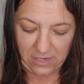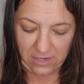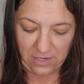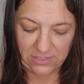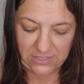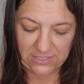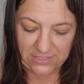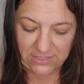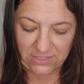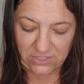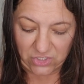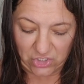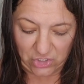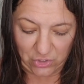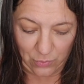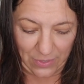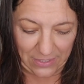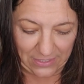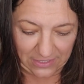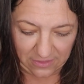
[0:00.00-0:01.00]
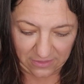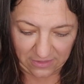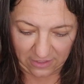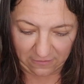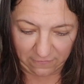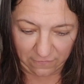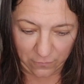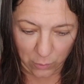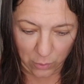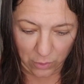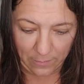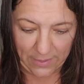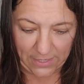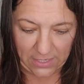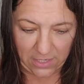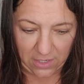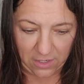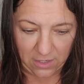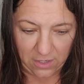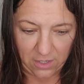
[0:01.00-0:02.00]
It doesn't do anything for
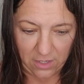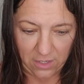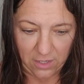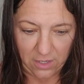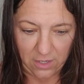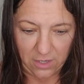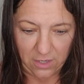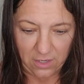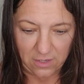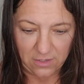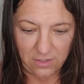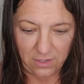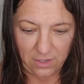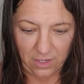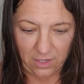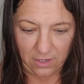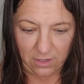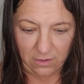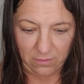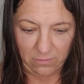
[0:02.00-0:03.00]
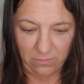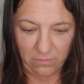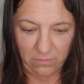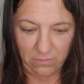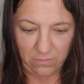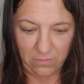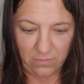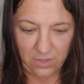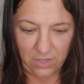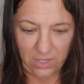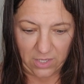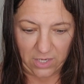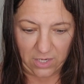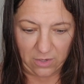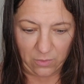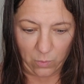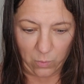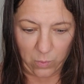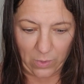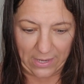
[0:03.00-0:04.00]
me
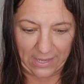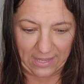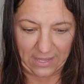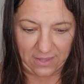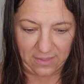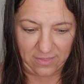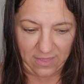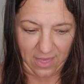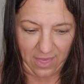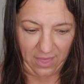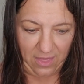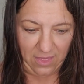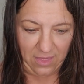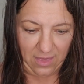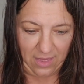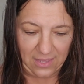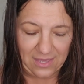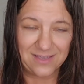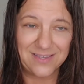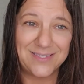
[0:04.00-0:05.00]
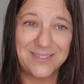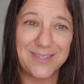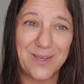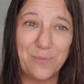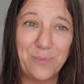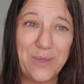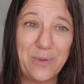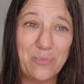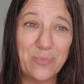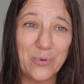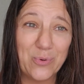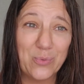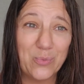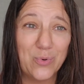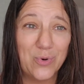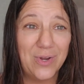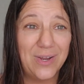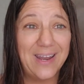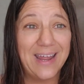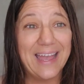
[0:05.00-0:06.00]
in a way that I guess some people
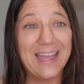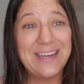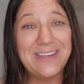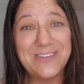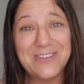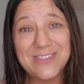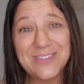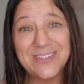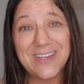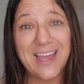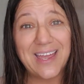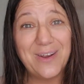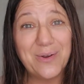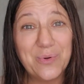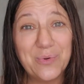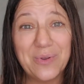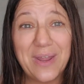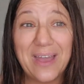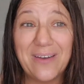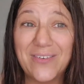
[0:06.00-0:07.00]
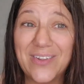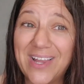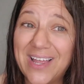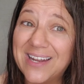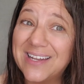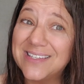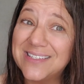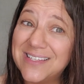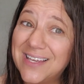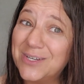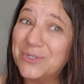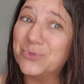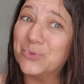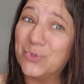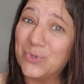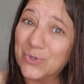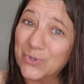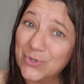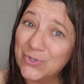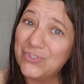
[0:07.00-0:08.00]
would. I don't have a lot of
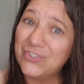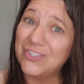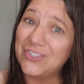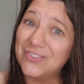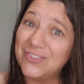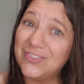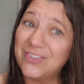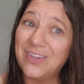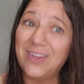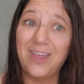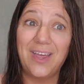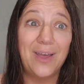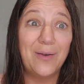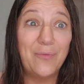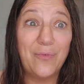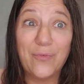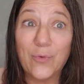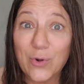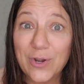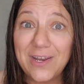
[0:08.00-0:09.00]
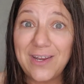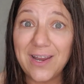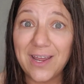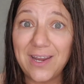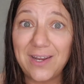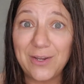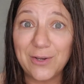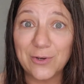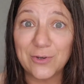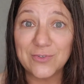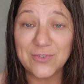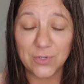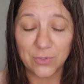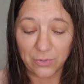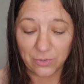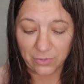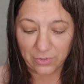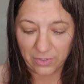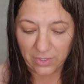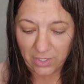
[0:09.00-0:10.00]
sexual urges. 49 years
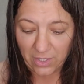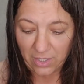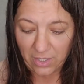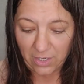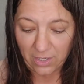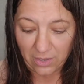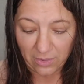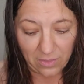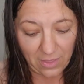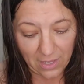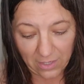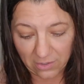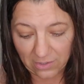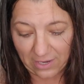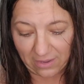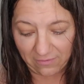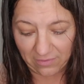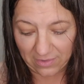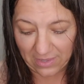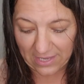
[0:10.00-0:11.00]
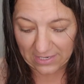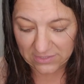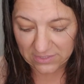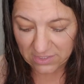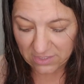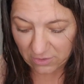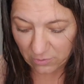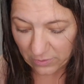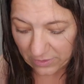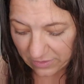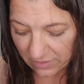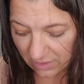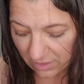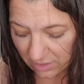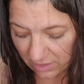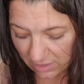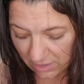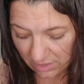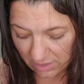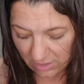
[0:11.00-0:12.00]
old, that could have a lot to do with
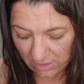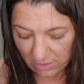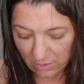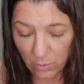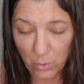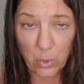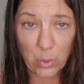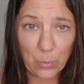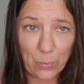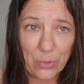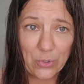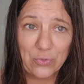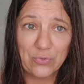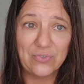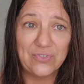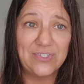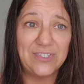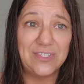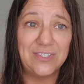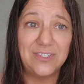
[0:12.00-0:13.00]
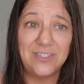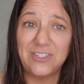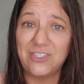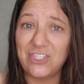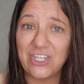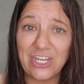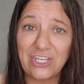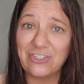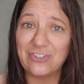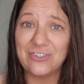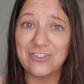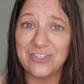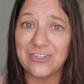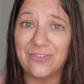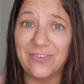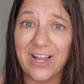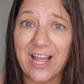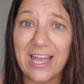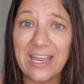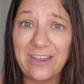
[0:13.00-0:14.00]
it. Hormones and the changes
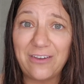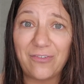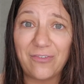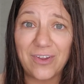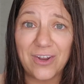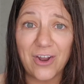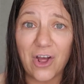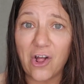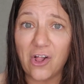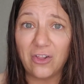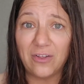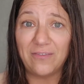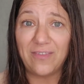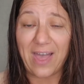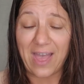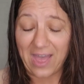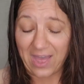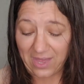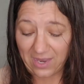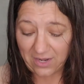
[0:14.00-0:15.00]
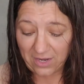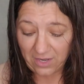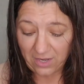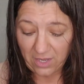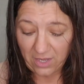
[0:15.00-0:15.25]
of life and all of that.